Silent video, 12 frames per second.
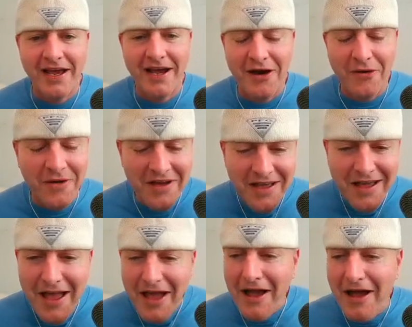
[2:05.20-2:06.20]
now.
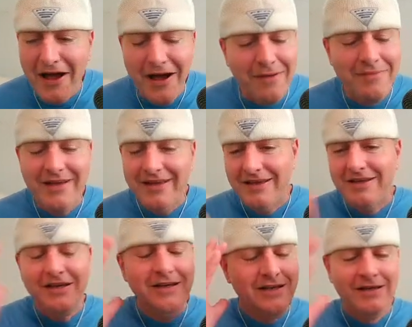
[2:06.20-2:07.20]
Uh,
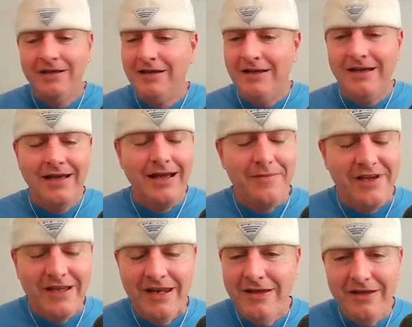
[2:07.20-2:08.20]
I
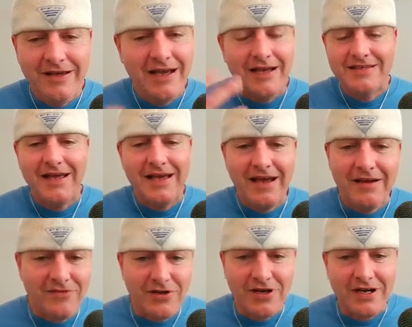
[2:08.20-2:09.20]
mean, you guys that
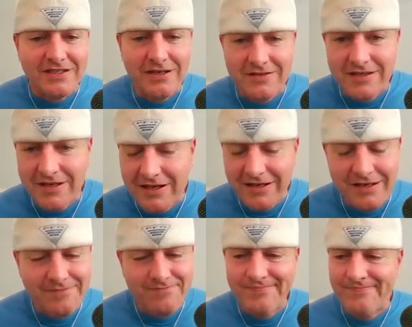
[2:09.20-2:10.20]
have dogs out there,
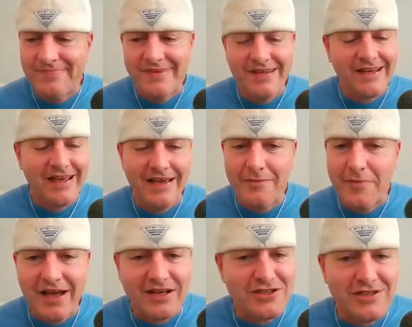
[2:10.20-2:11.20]
you you can't
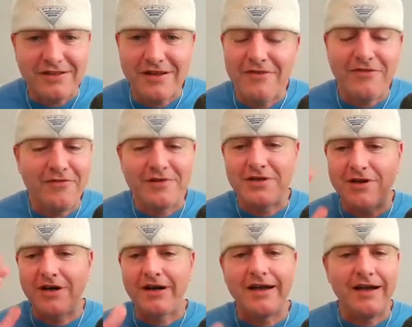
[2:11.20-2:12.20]
match the love of a
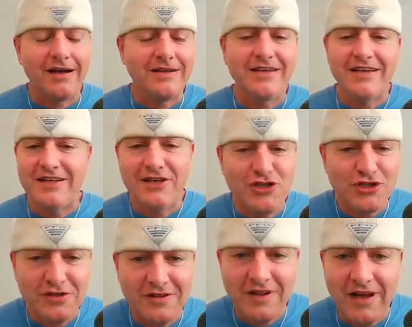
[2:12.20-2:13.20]
dog,
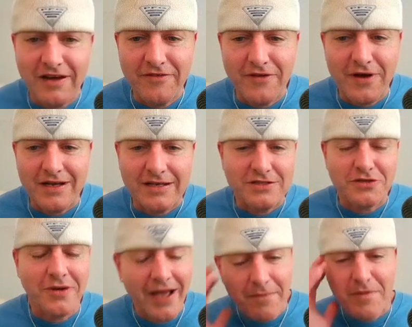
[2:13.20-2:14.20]
unconditional love. Uh, so
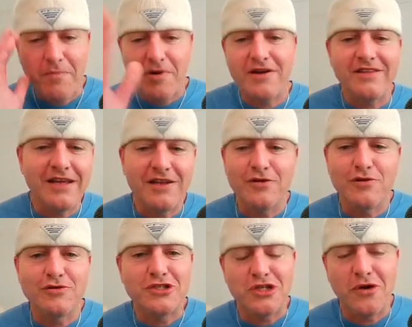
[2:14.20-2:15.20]
happy birthday to
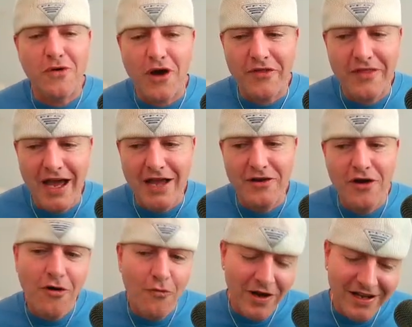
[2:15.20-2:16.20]
Goose. So on that
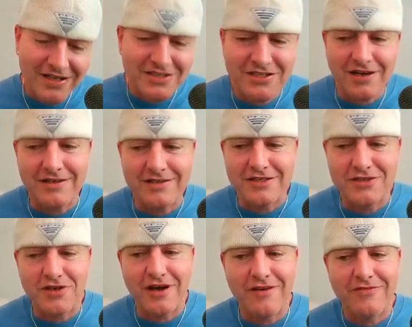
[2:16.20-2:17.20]
note, we're gonna start this
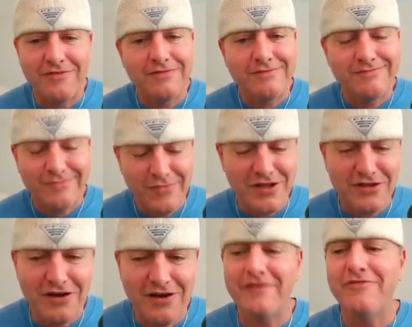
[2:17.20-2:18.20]
off with a dog